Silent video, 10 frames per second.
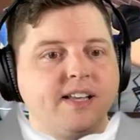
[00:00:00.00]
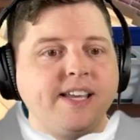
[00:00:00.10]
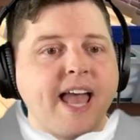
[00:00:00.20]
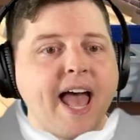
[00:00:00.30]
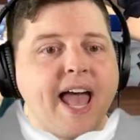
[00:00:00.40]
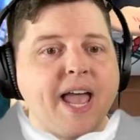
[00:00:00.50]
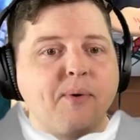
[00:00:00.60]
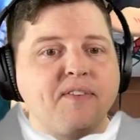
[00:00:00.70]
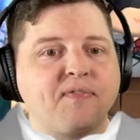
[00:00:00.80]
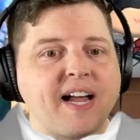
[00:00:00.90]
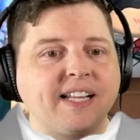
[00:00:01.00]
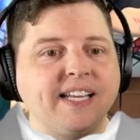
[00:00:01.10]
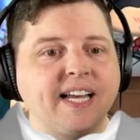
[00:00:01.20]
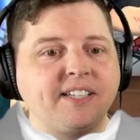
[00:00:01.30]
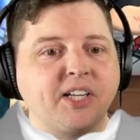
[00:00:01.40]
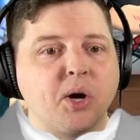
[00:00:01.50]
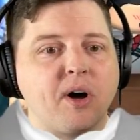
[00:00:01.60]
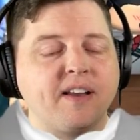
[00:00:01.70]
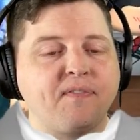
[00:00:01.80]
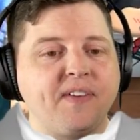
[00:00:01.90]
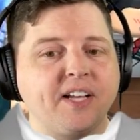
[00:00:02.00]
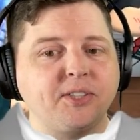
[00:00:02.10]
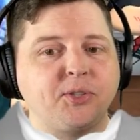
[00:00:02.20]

Yay, we finally get to go on a field